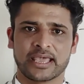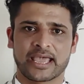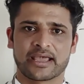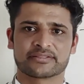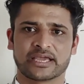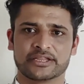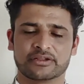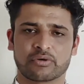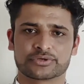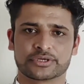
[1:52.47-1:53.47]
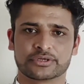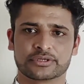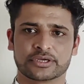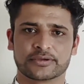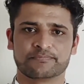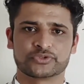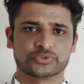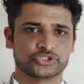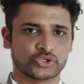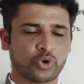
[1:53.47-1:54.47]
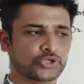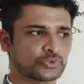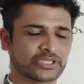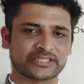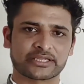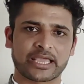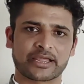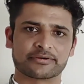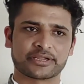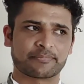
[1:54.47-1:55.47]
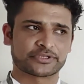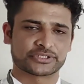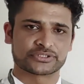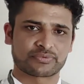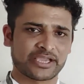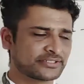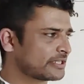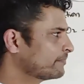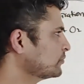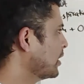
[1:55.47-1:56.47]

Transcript: and in order to show you that the temperature is rising.